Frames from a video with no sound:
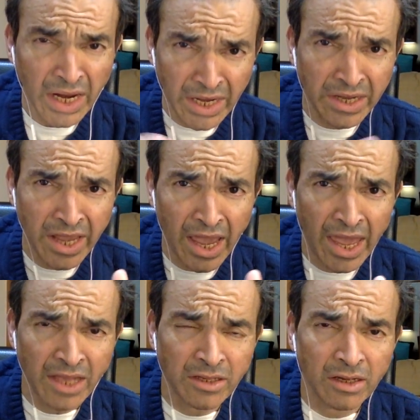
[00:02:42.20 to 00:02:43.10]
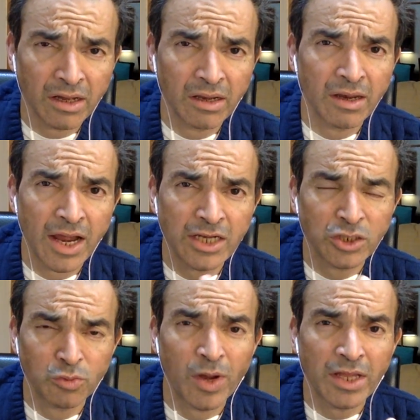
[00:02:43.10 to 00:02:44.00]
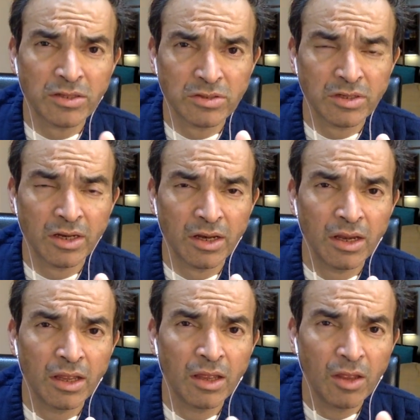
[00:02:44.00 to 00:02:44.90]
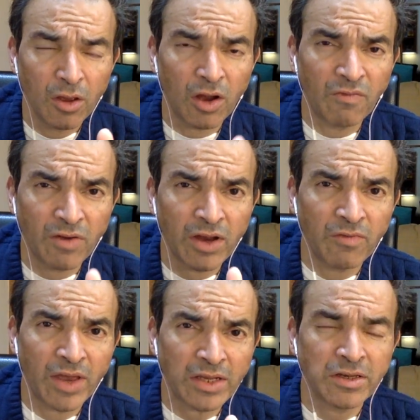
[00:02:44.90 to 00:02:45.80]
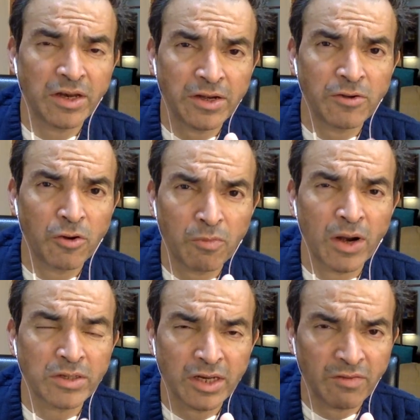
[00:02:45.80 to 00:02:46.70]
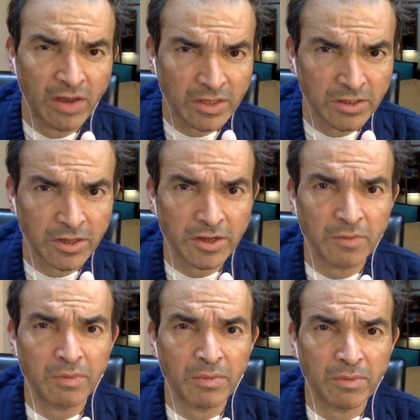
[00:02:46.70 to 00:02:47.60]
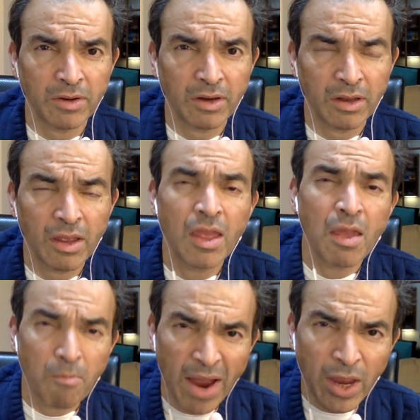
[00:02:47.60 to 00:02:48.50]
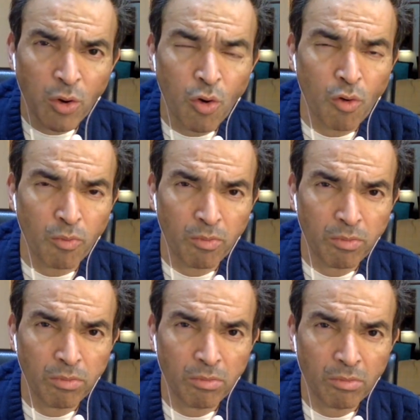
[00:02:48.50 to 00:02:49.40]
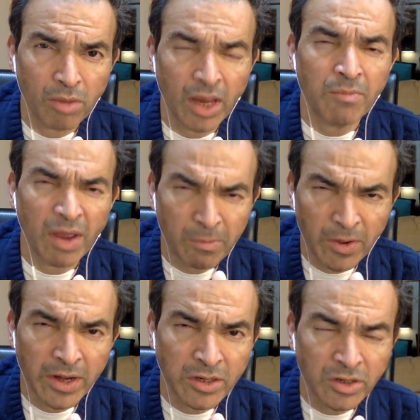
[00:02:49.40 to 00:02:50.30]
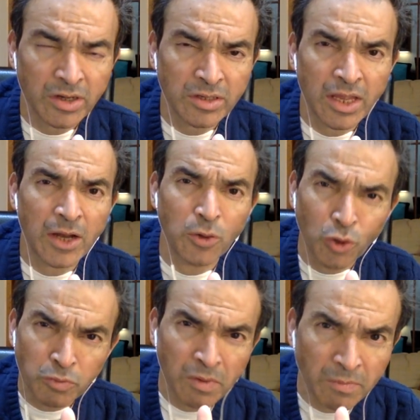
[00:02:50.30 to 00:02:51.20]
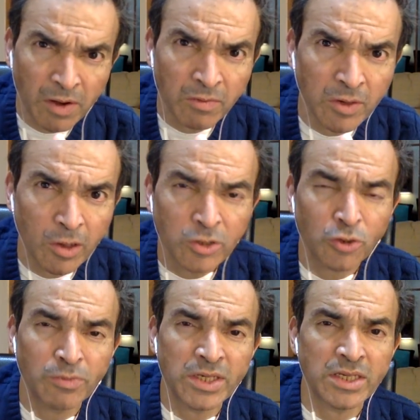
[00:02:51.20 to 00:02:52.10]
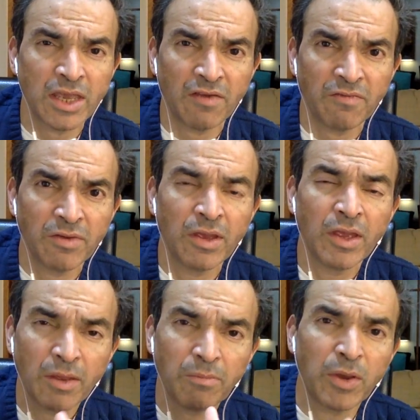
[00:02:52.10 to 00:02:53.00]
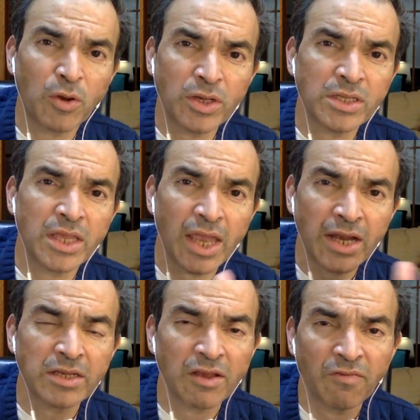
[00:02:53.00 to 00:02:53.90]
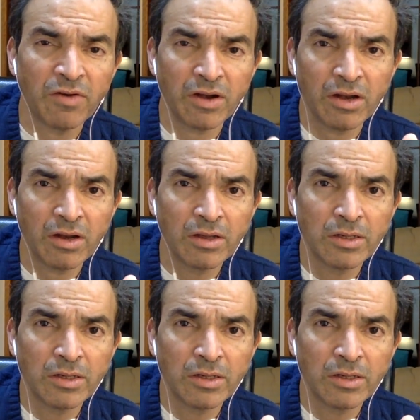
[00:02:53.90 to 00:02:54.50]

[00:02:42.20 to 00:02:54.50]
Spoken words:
India has a large swath still of unvaccinated or partially vaccinated people. My hope and my prediction is that those people will also be safe because they had suffered